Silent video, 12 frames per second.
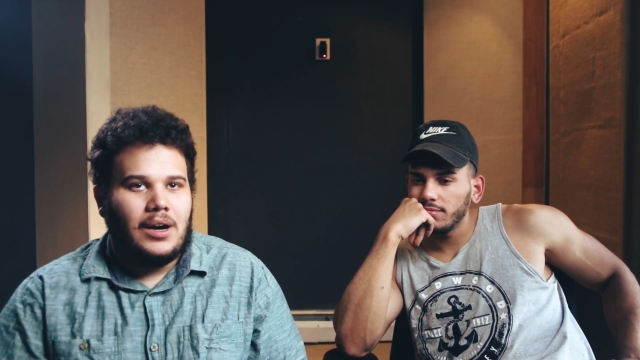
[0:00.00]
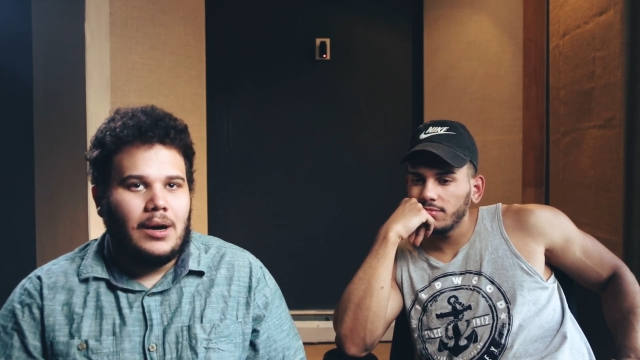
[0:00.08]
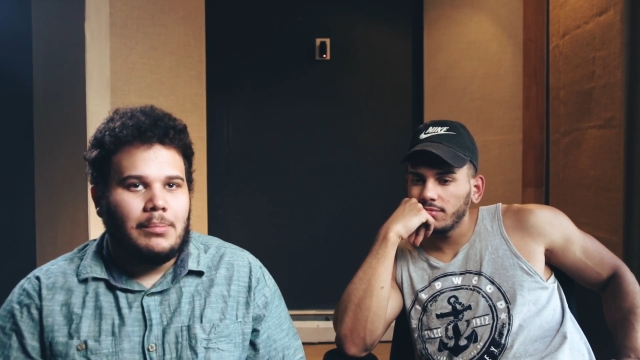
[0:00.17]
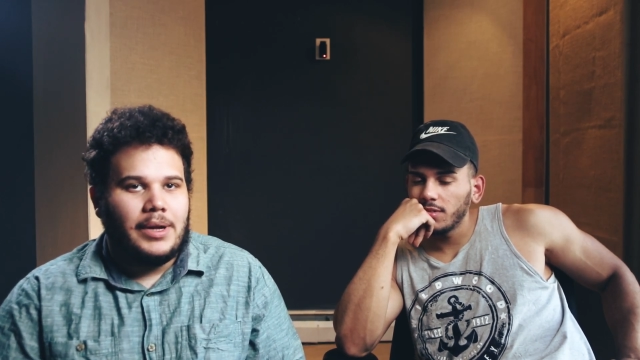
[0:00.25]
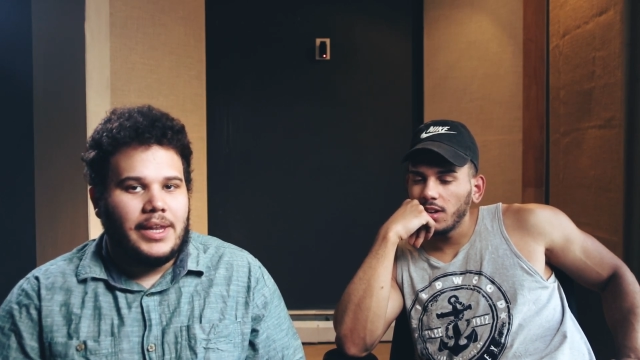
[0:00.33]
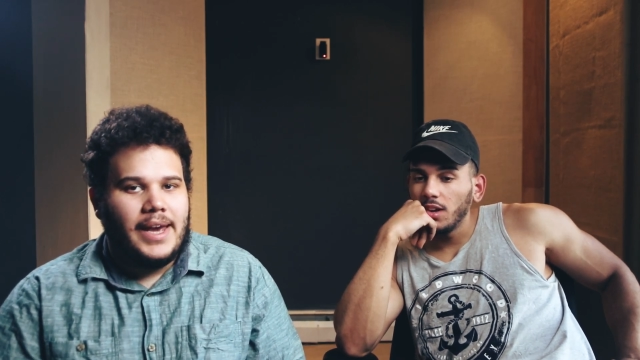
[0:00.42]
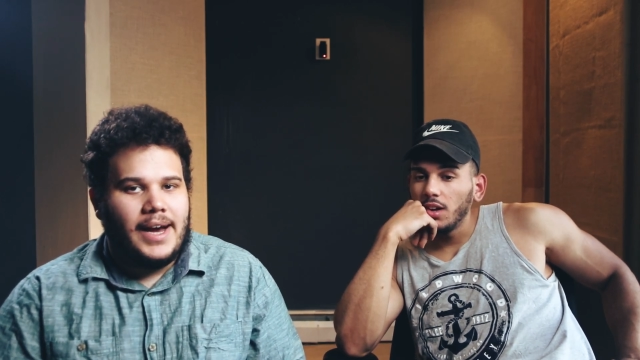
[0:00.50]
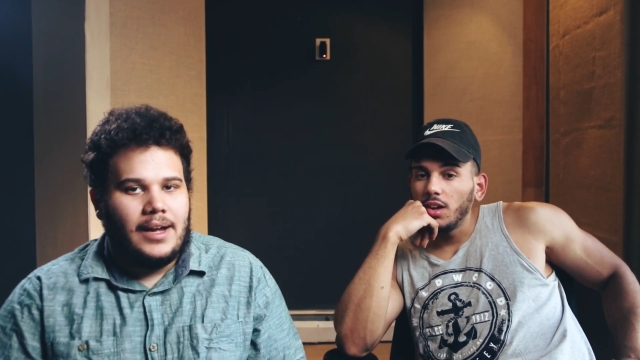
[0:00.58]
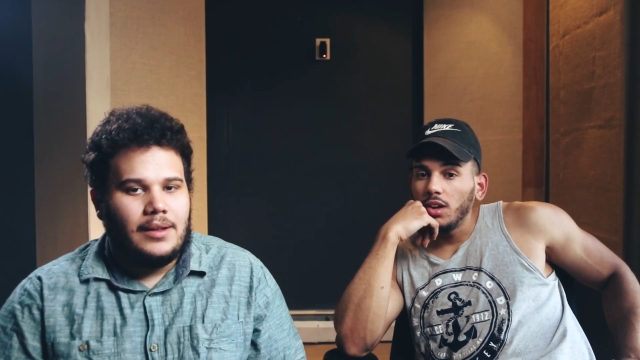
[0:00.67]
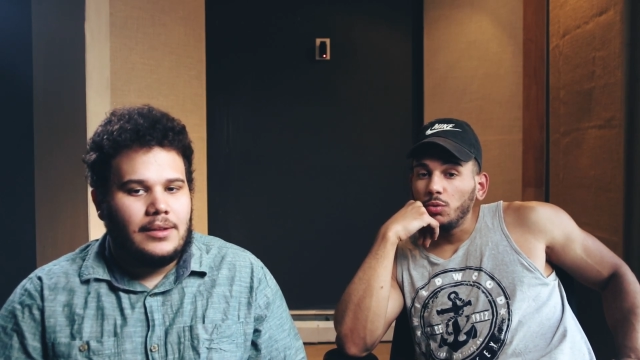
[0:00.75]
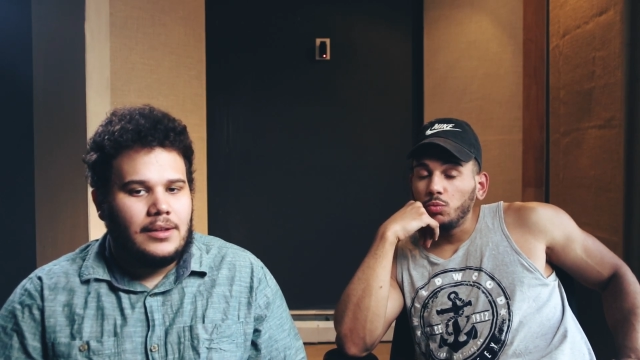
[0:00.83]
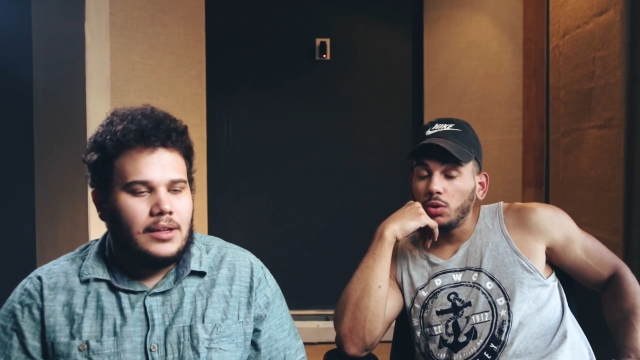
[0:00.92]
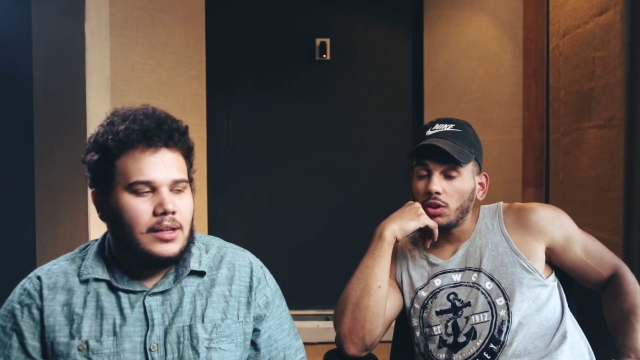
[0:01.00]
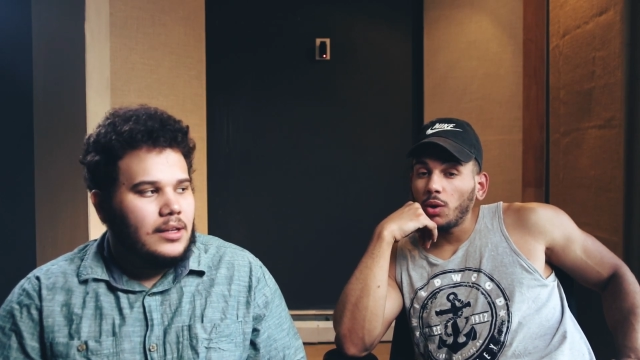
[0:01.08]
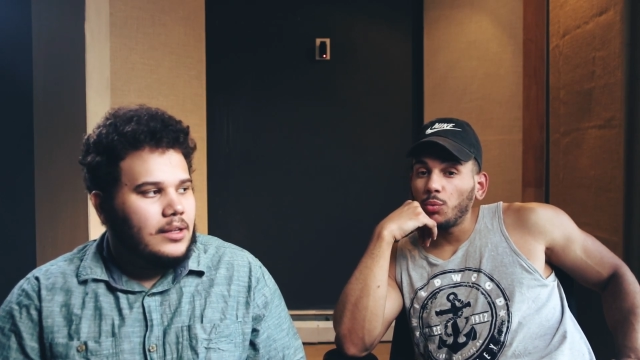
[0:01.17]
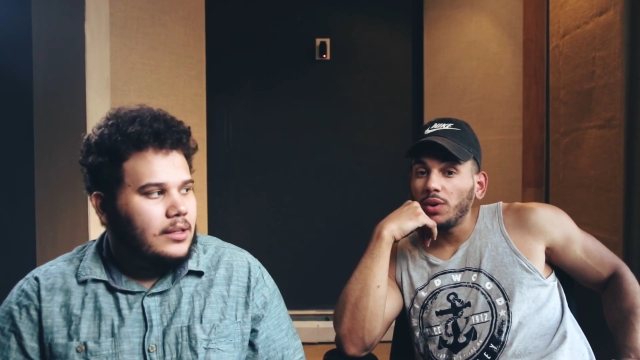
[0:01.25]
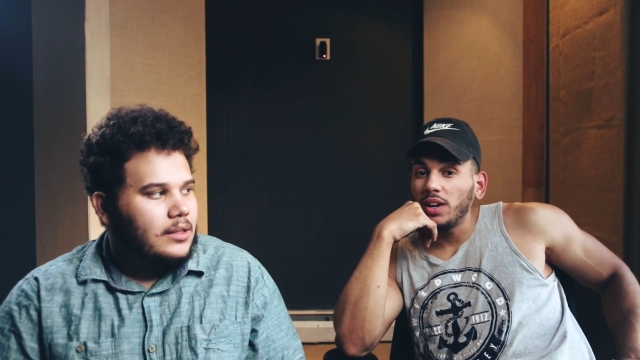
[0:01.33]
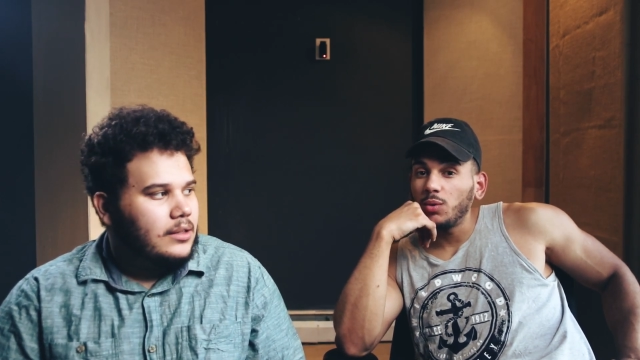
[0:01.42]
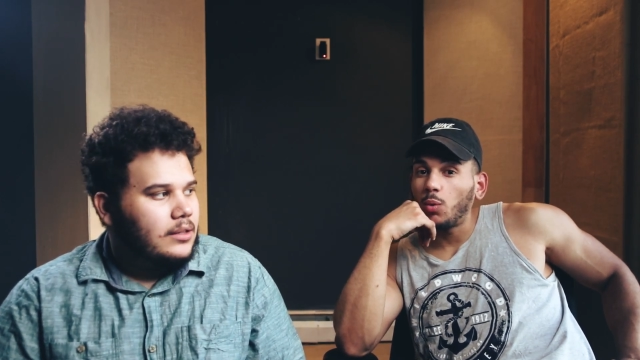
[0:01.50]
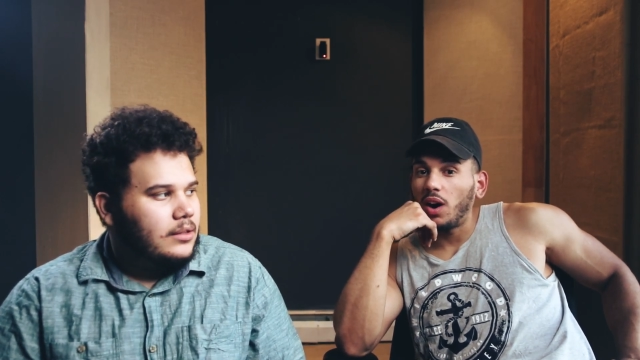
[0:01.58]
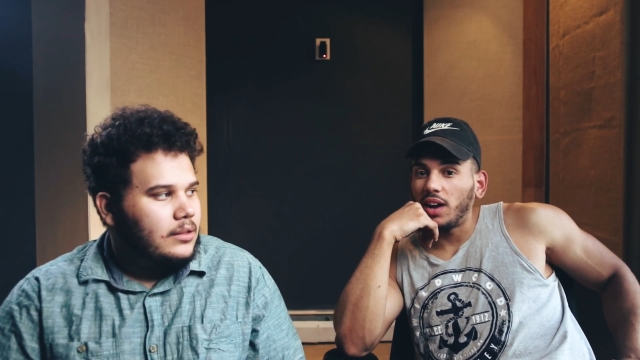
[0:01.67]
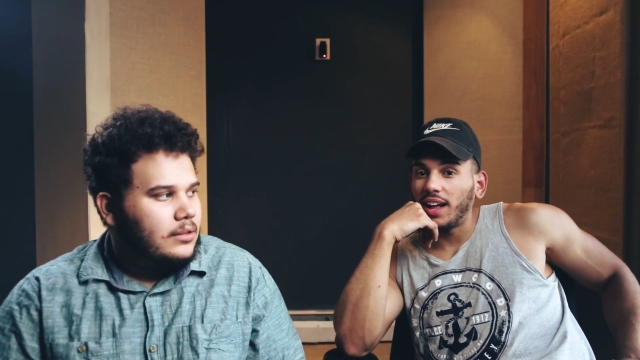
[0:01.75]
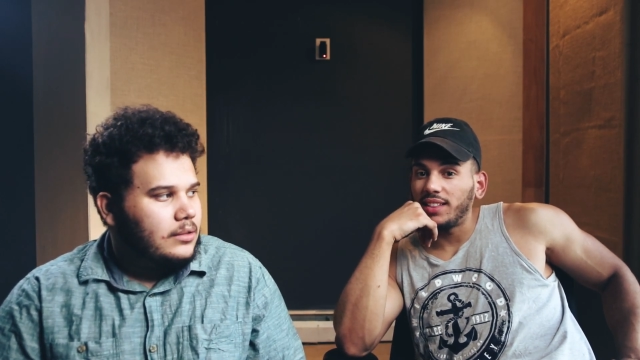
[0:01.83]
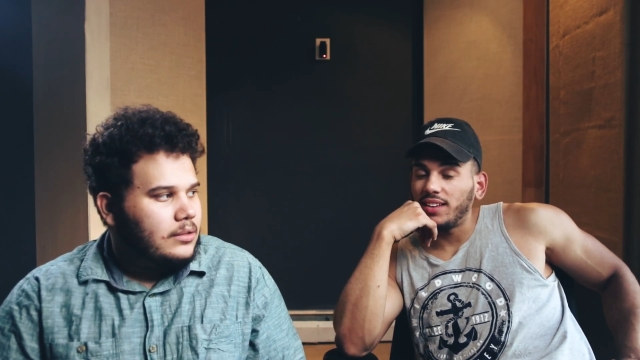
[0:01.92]
Speaker 1: Uh, but yeah.
Speaker 2: What I really
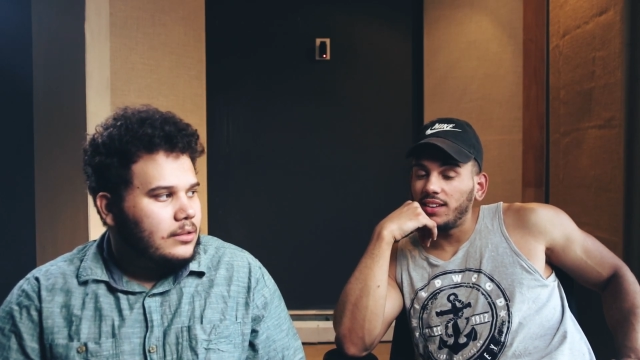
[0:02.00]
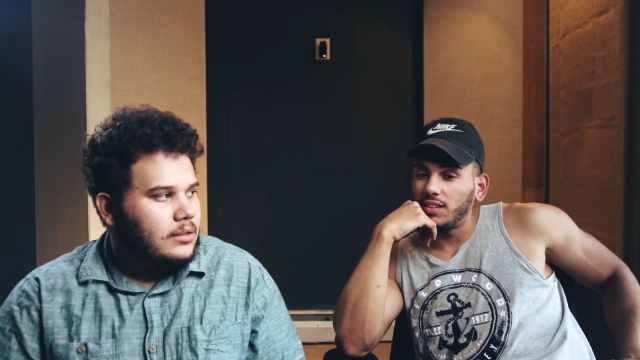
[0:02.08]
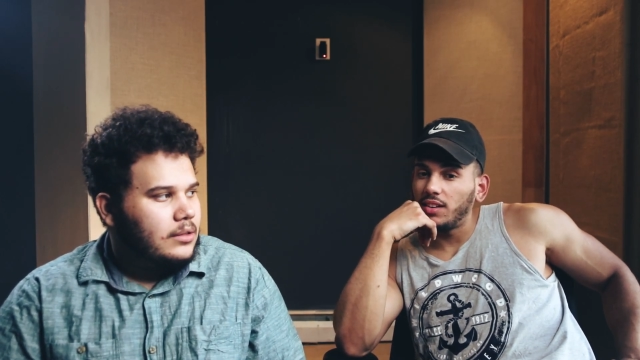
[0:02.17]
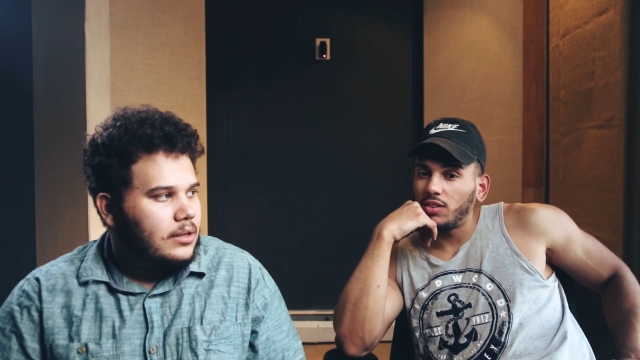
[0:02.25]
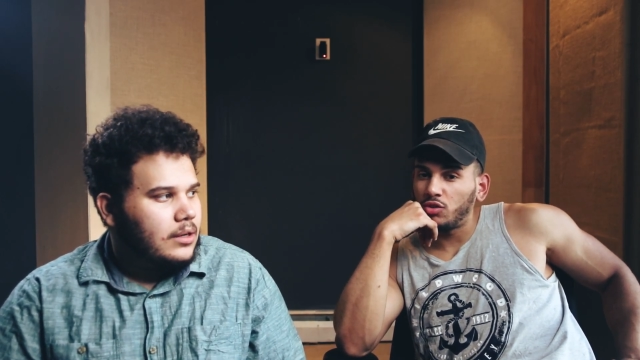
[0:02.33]
want at the end of